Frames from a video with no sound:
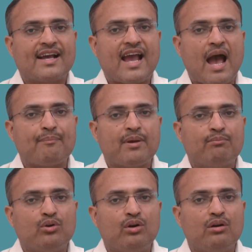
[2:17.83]

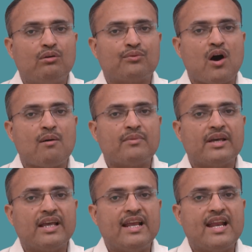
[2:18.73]
capable
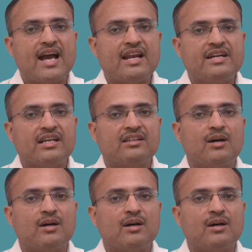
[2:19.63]
from inheriting the